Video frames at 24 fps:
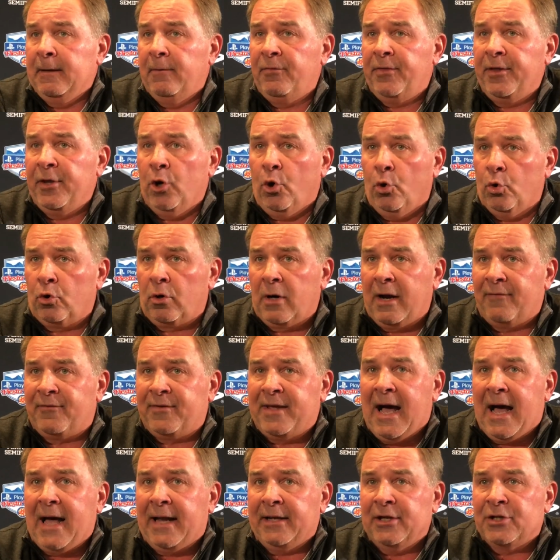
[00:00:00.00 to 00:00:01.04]
The older I've
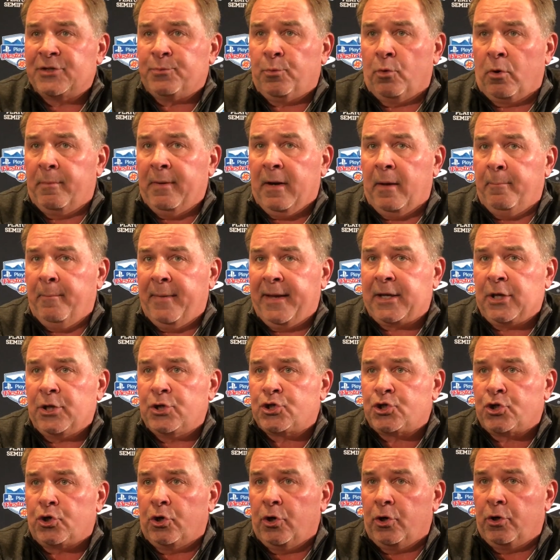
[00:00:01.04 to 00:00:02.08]
gotten, it's more about making
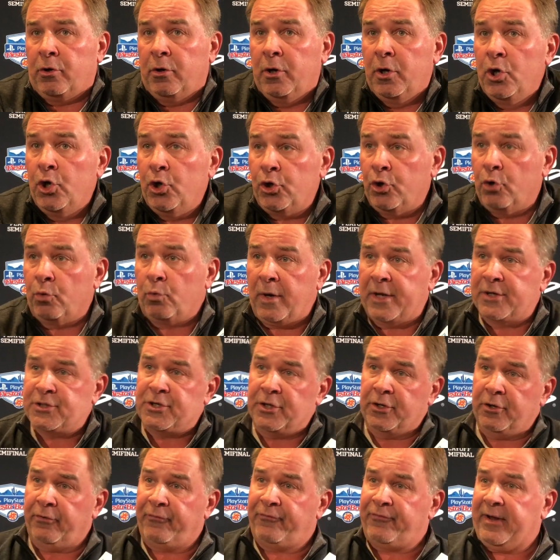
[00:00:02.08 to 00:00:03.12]
sure you're
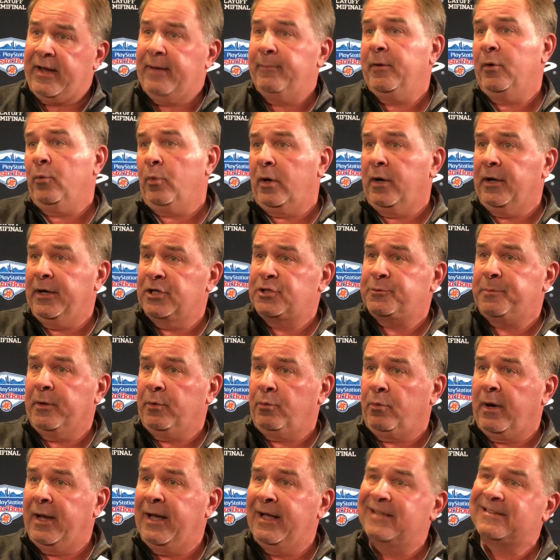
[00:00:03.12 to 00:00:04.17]
raising your family where it needs to be
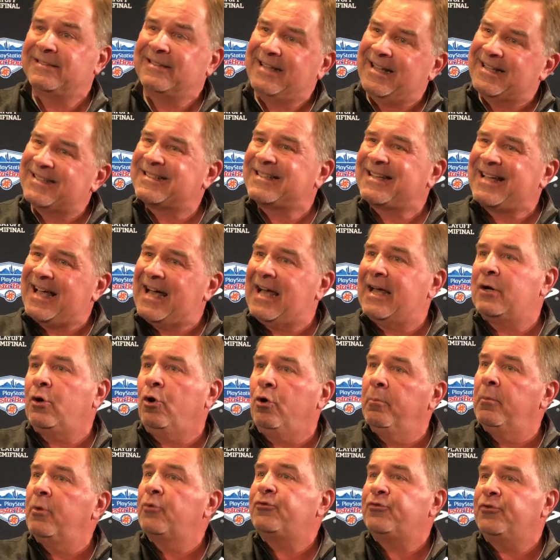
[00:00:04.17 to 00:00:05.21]
raised, and that's kind of
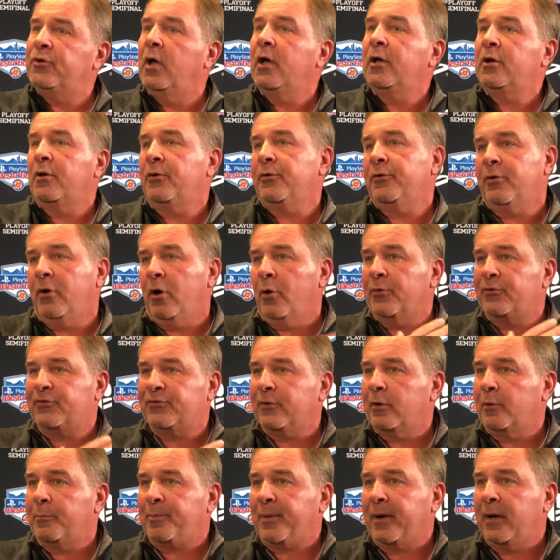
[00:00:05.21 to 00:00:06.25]
almost done, although you're always
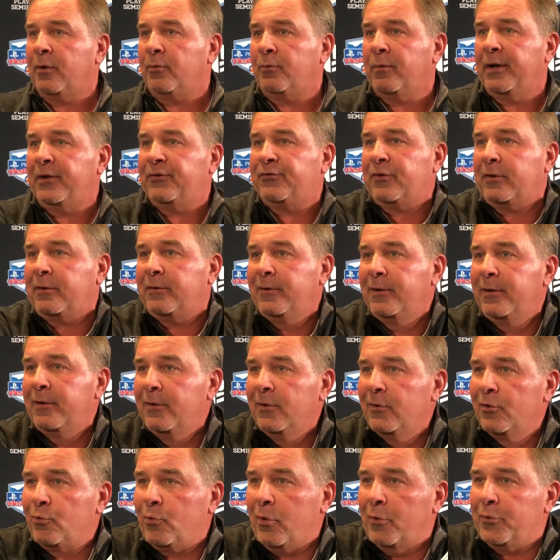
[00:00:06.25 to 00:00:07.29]
still a parent raising,
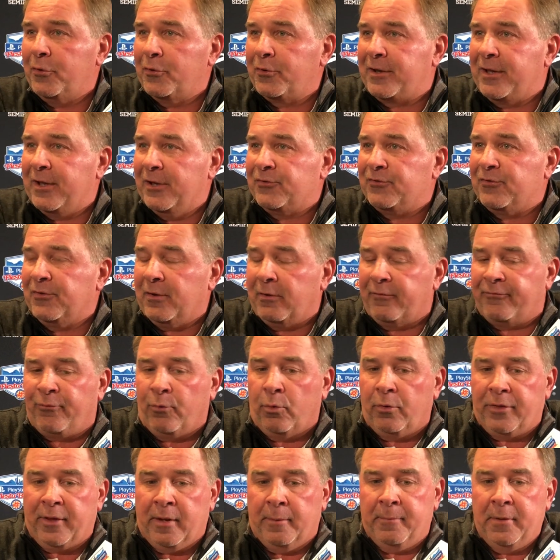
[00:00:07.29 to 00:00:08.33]
quote, your kids and there
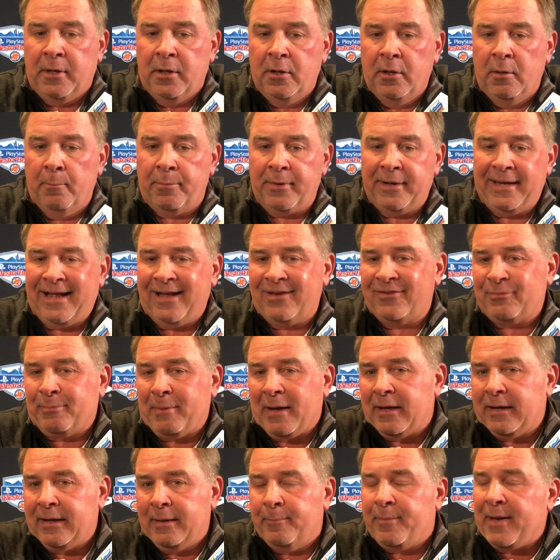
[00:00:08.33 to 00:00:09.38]
for them. But now it's
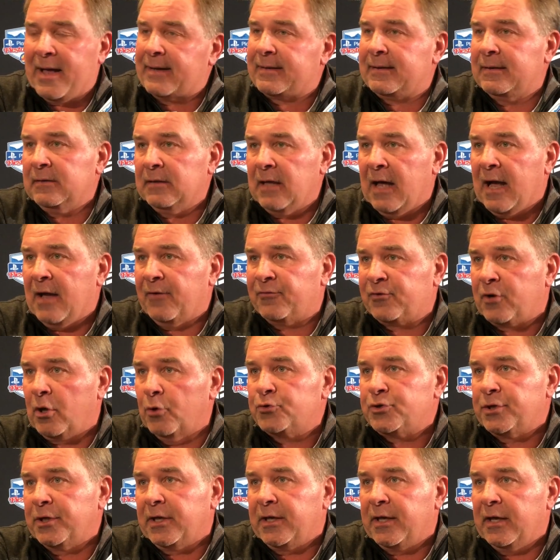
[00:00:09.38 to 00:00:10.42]
about impacting lives,
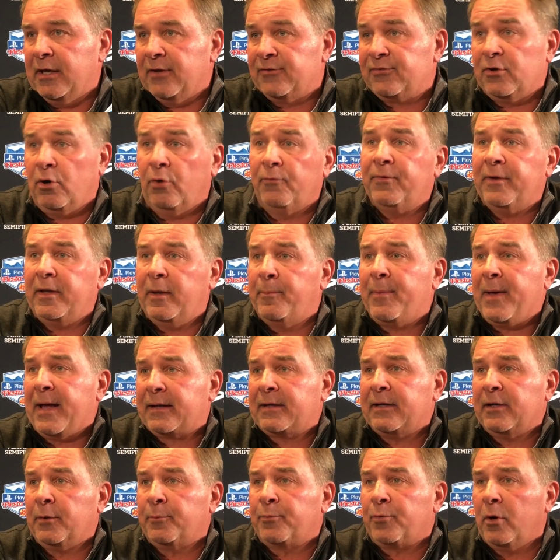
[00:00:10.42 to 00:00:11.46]
coaching kids, and hopefully
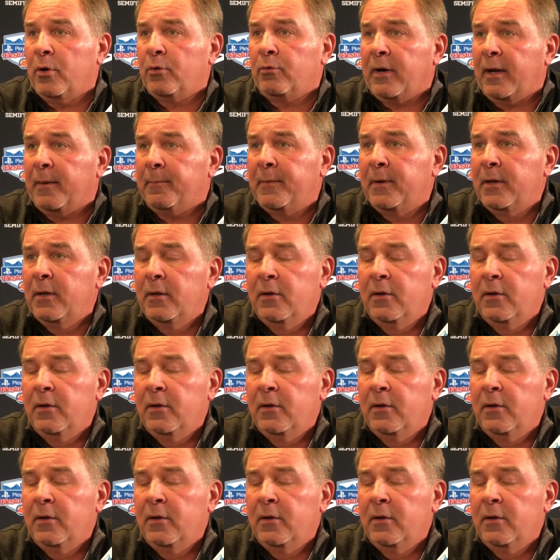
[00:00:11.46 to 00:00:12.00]
impacting a program.